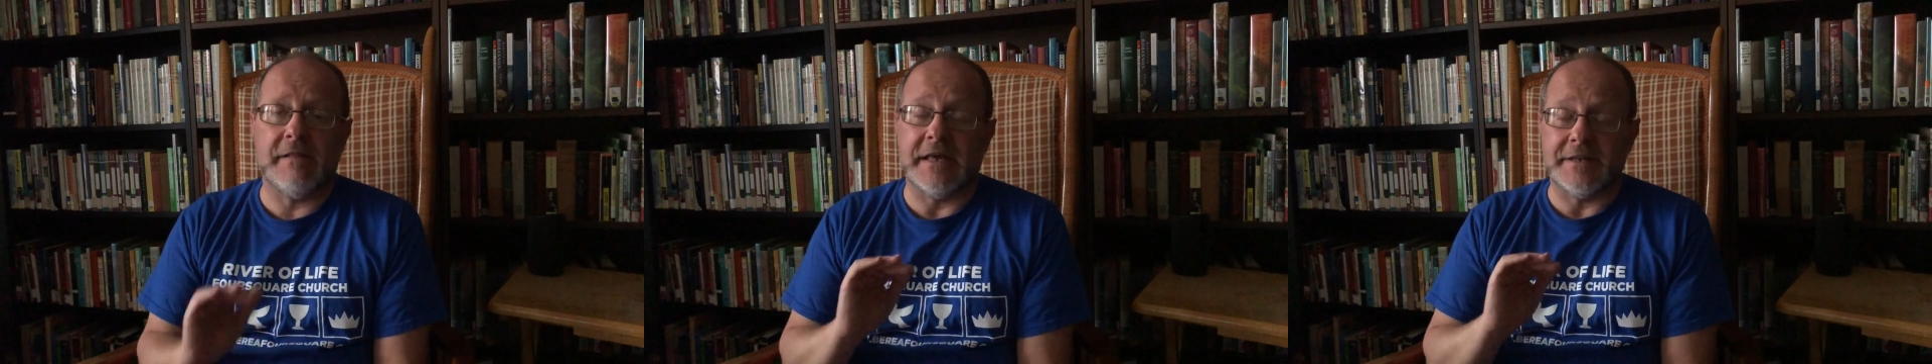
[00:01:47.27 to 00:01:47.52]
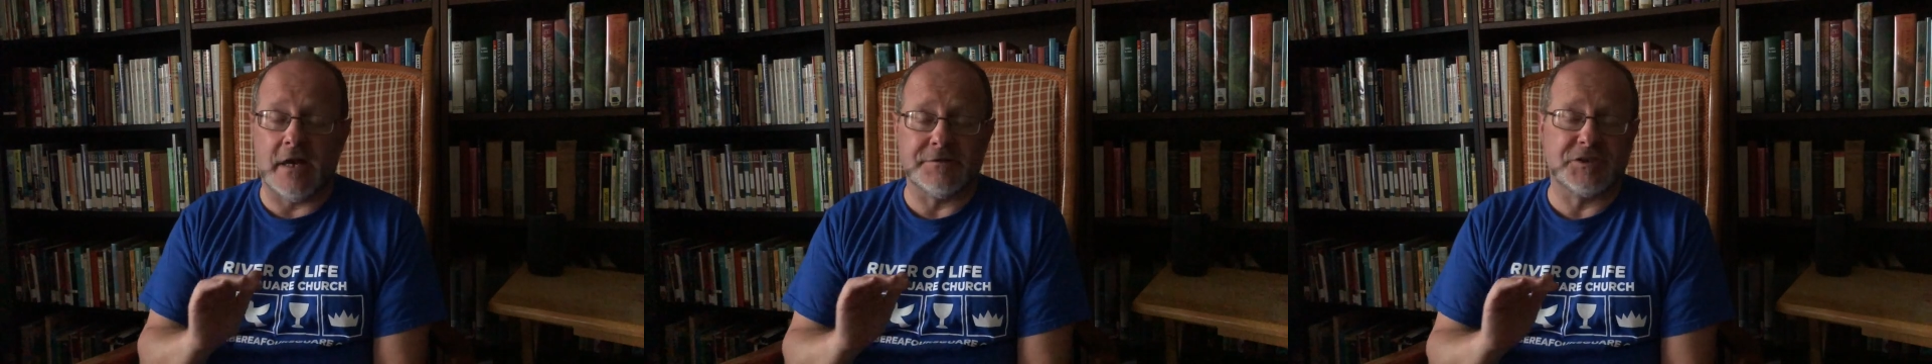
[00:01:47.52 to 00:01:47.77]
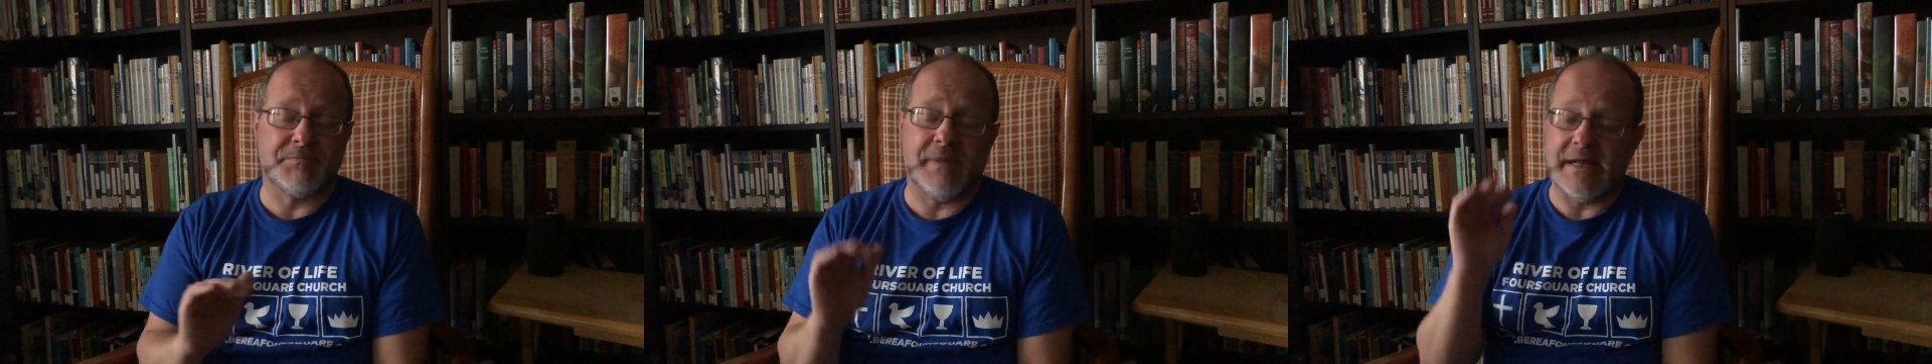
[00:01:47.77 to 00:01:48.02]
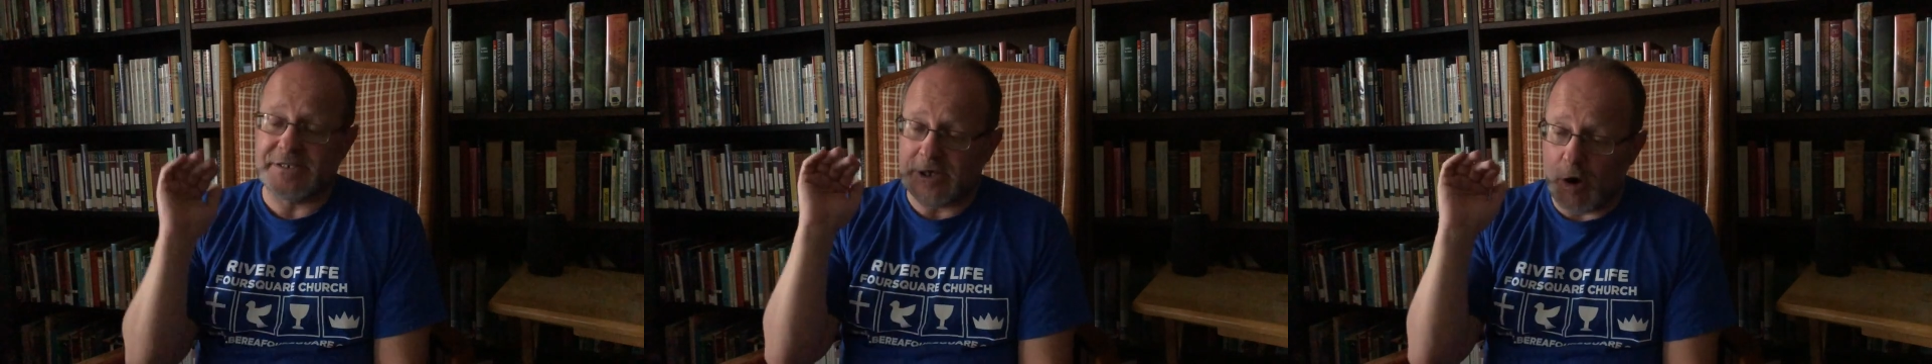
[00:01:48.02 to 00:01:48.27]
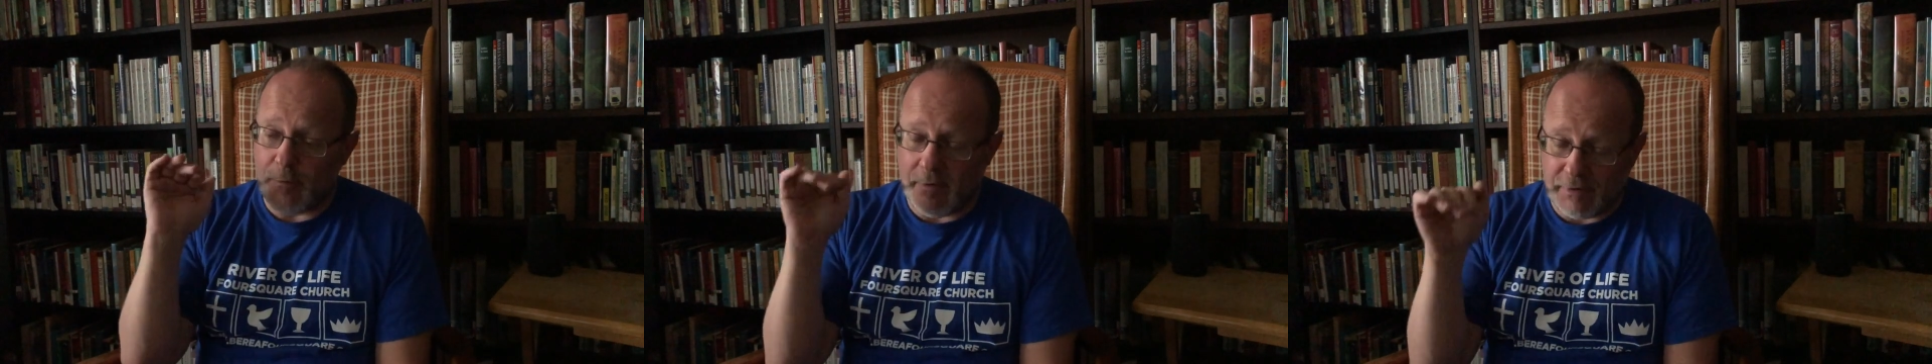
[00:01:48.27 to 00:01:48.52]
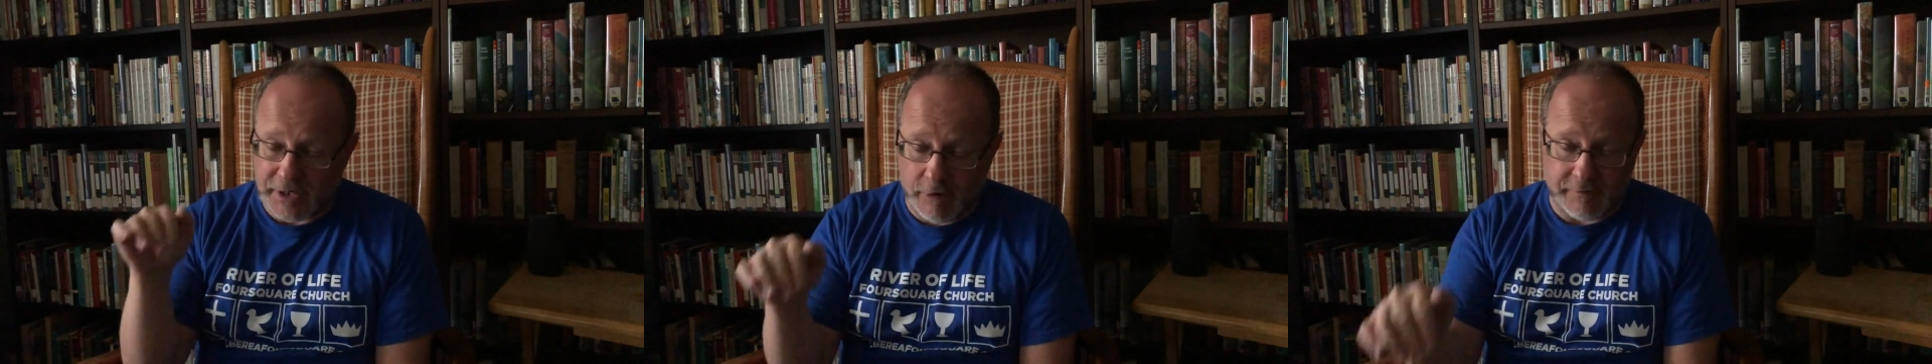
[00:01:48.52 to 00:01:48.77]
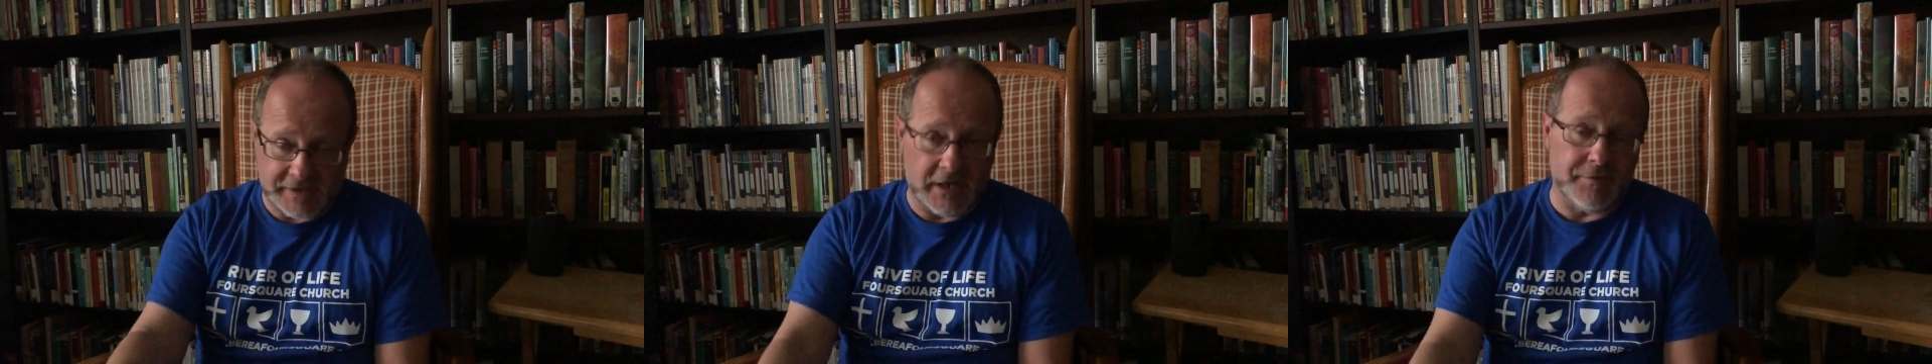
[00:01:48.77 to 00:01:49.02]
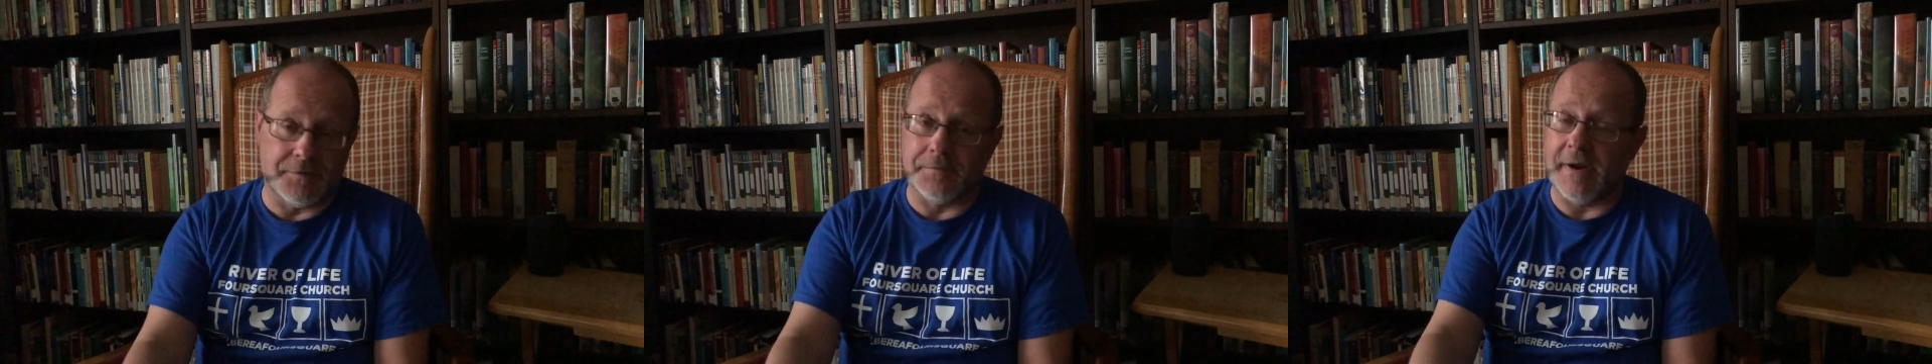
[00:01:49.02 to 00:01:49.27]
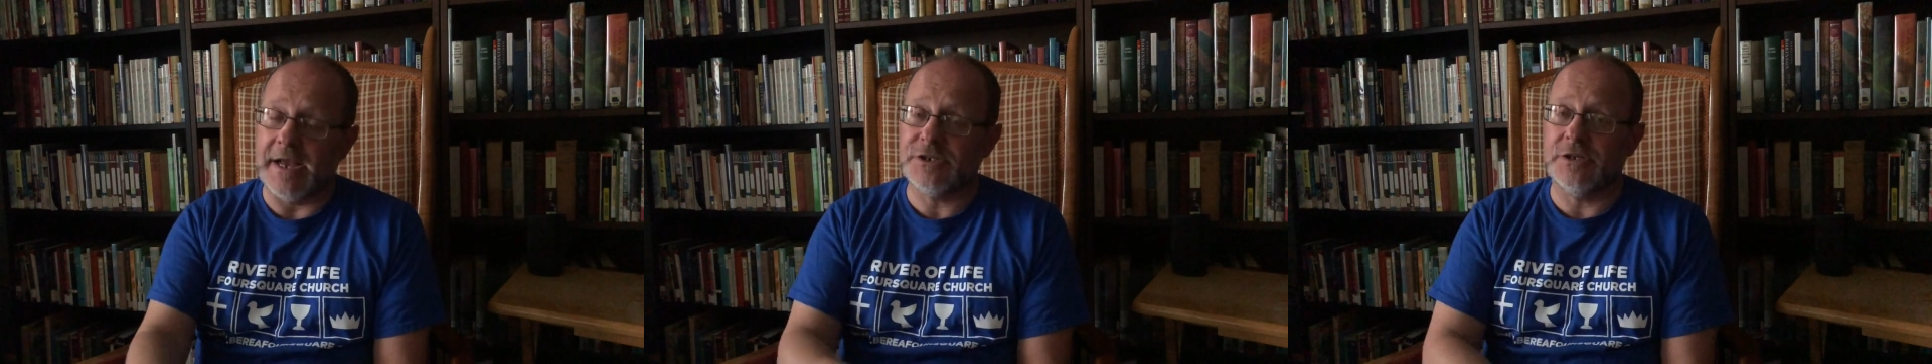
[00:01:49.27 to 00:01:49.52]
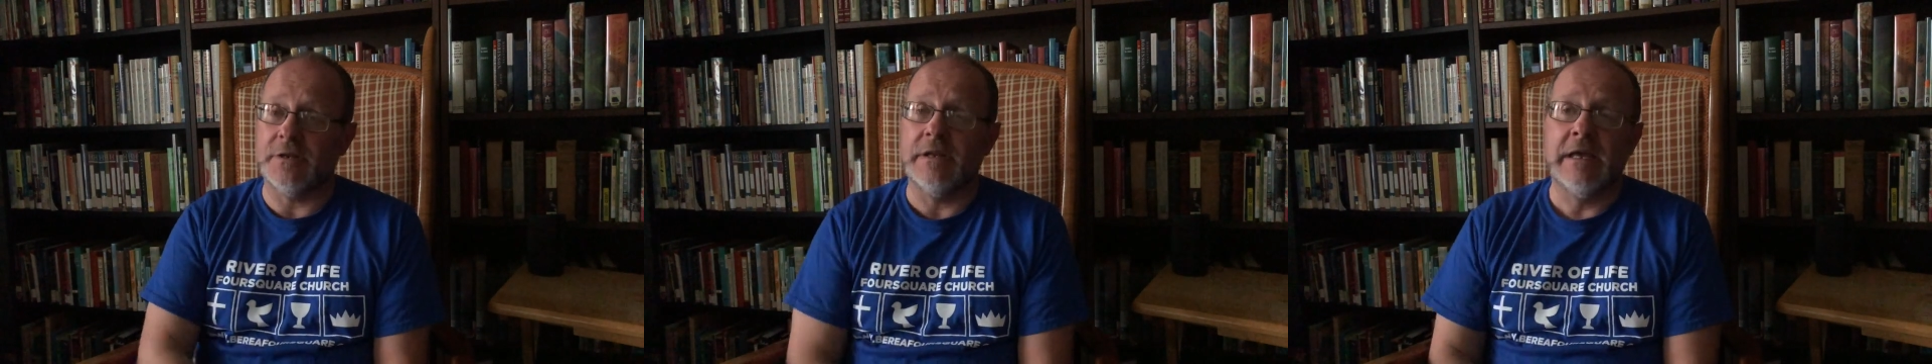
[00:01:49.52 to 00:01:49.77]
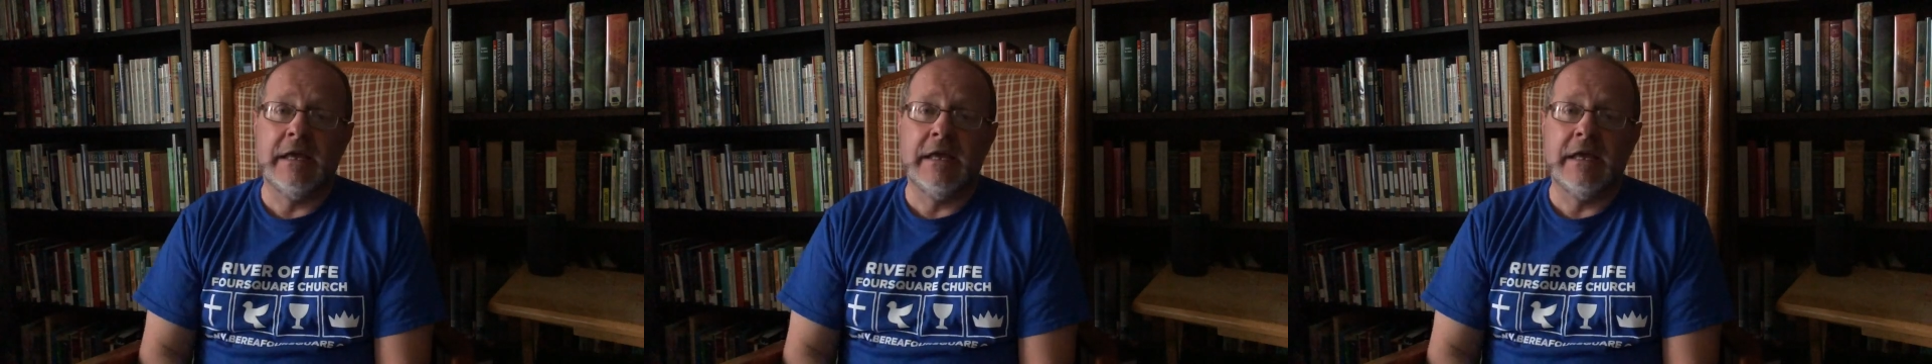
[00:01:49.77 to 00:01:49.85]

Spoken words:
and not just plateau, but would go the other direction,